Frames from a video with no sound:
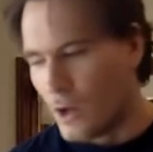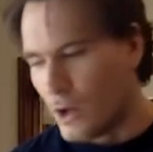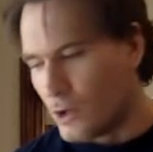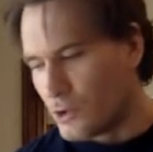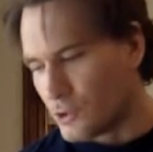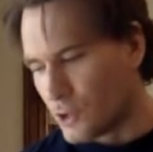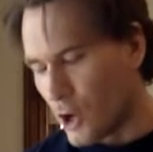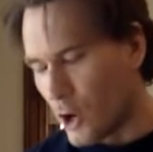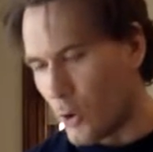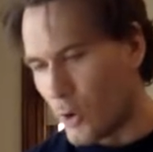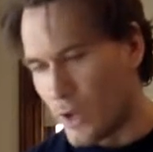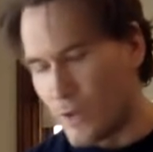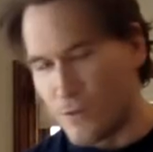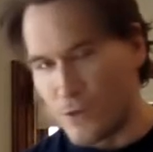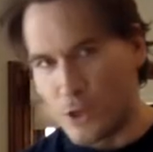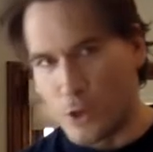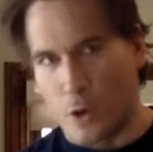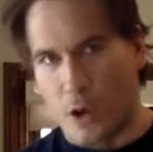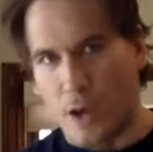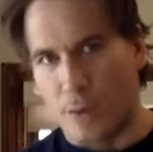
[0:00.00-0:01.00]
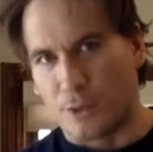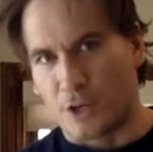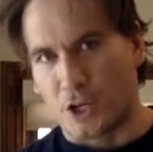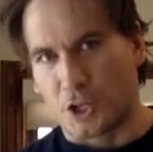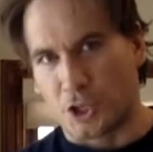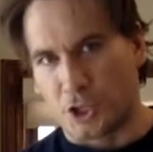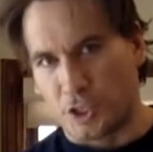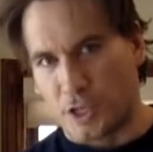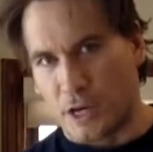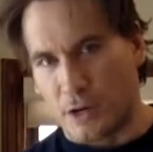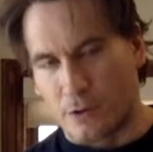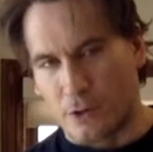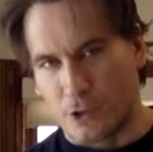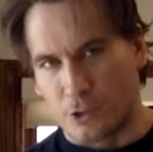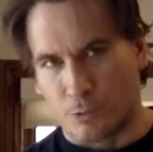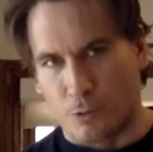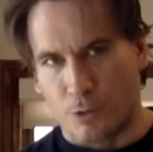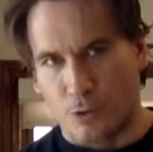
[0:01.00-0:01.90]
So even though I'm going to share this